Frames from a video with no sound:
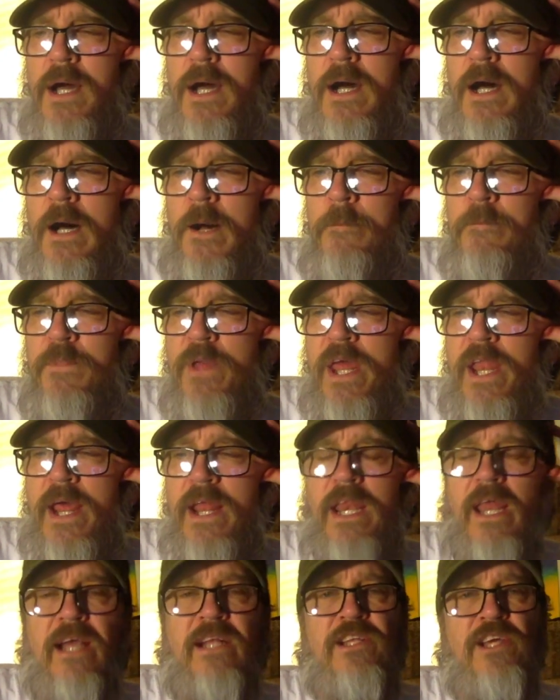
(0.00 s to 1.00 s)
um, and
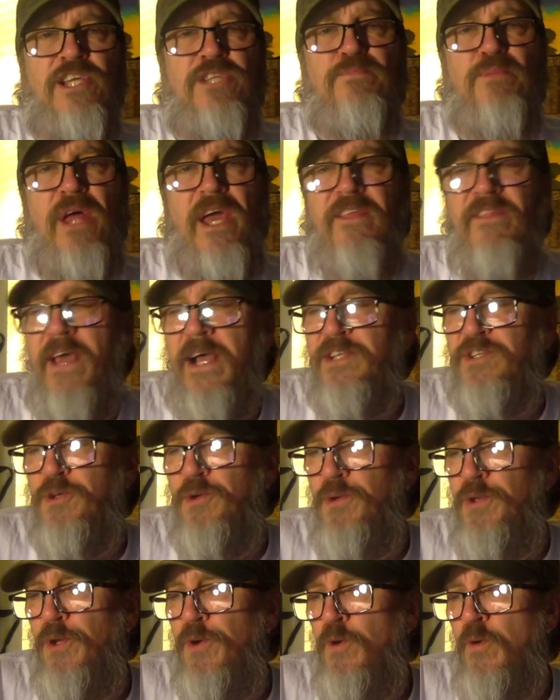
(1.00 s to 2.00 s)
I'd like to explain that
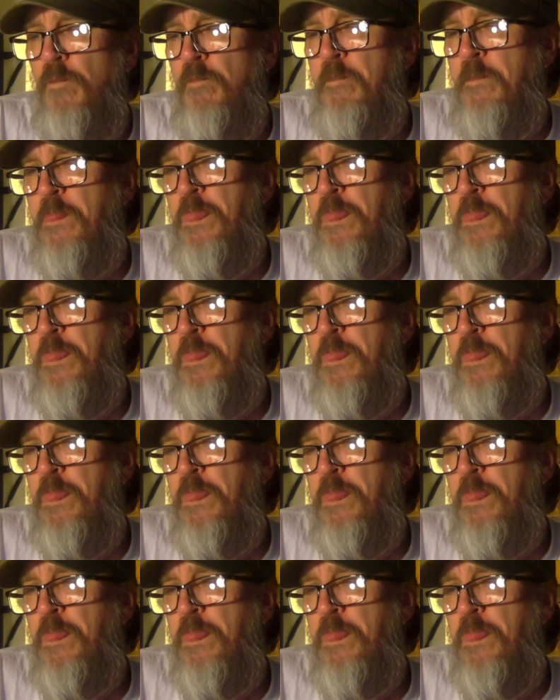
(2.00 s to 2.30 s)
to you.